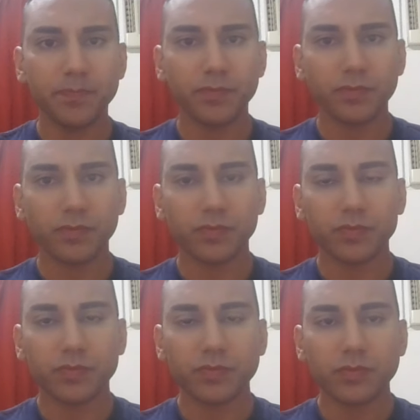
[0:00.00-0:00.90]

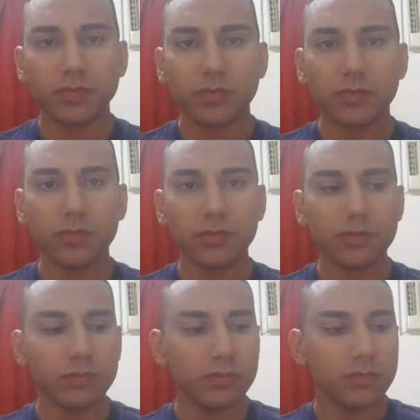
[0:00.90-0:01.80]

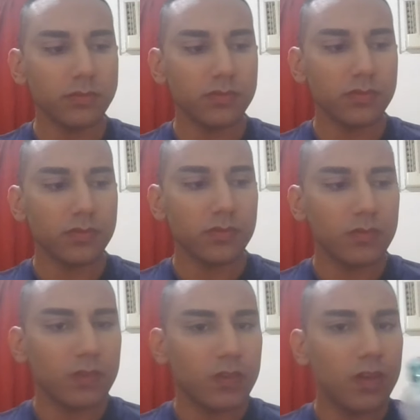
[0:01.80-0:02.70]

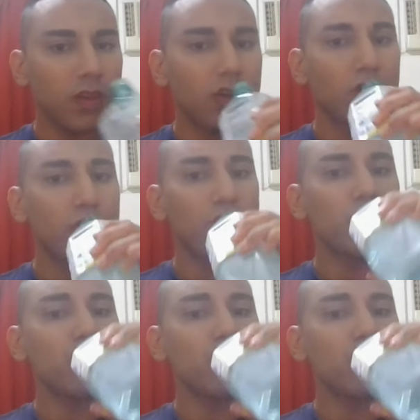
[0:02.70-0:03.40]
Nothing is said.